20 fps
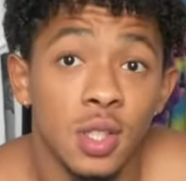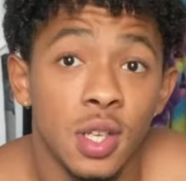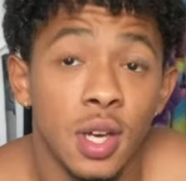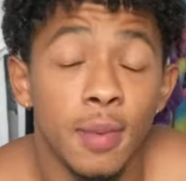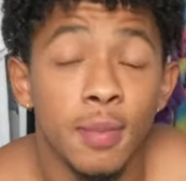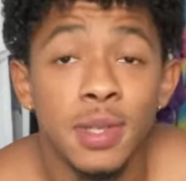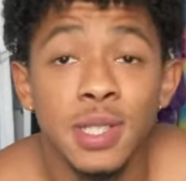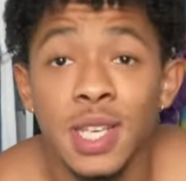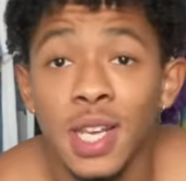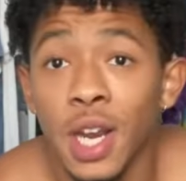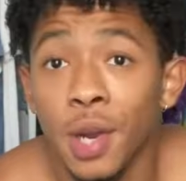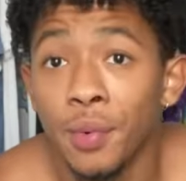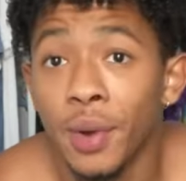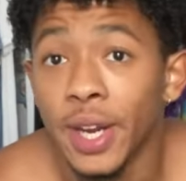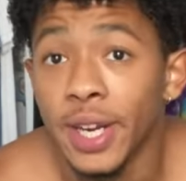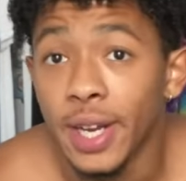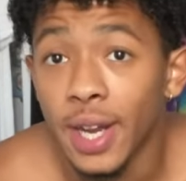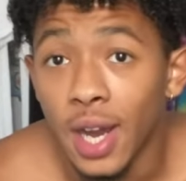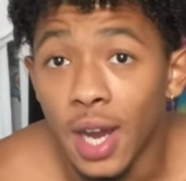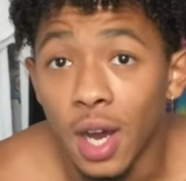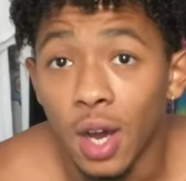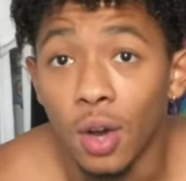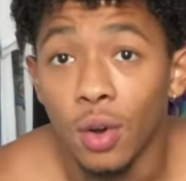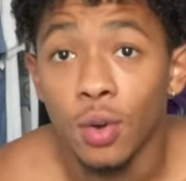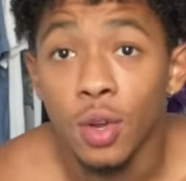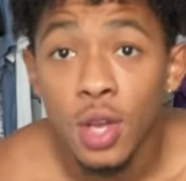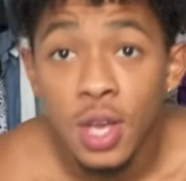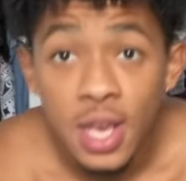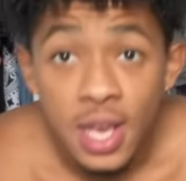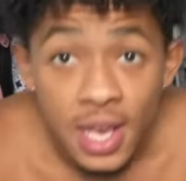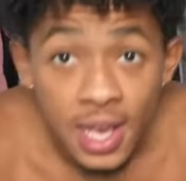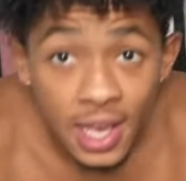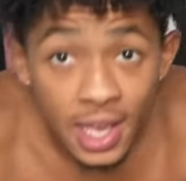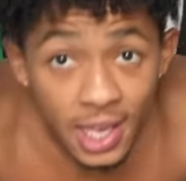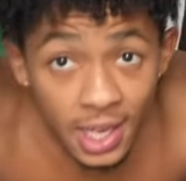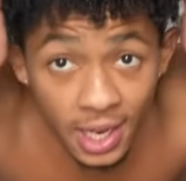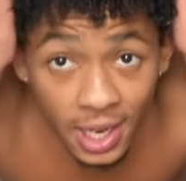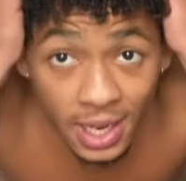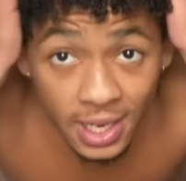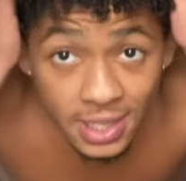I'm gonna say that right now.
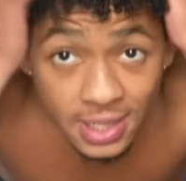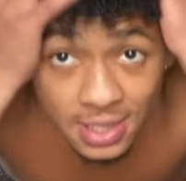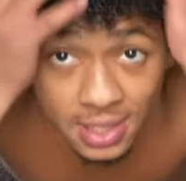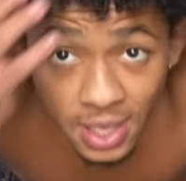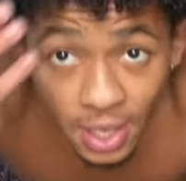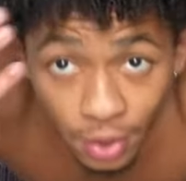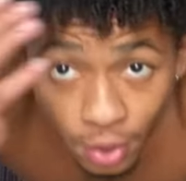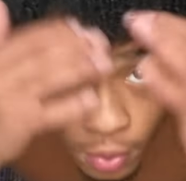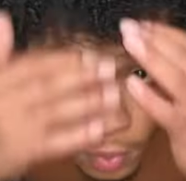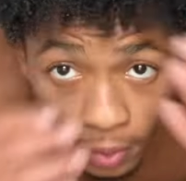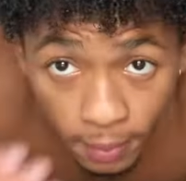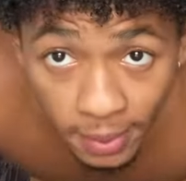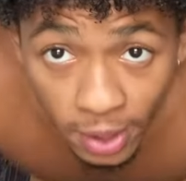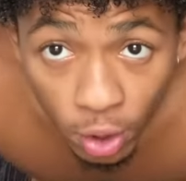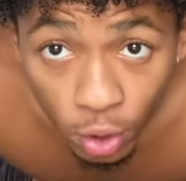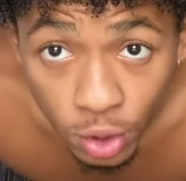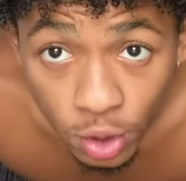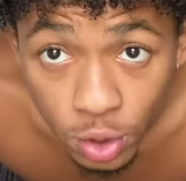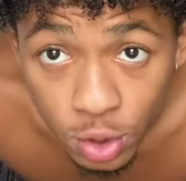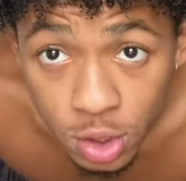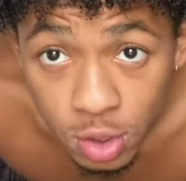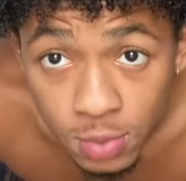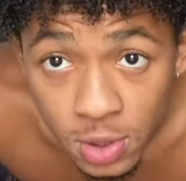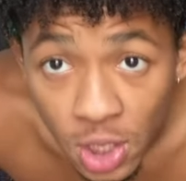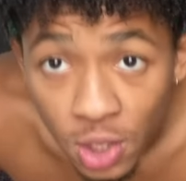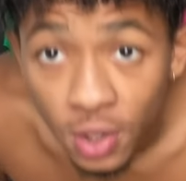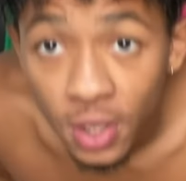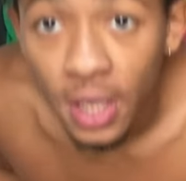And honestly, I don't want my whole YouTube channel to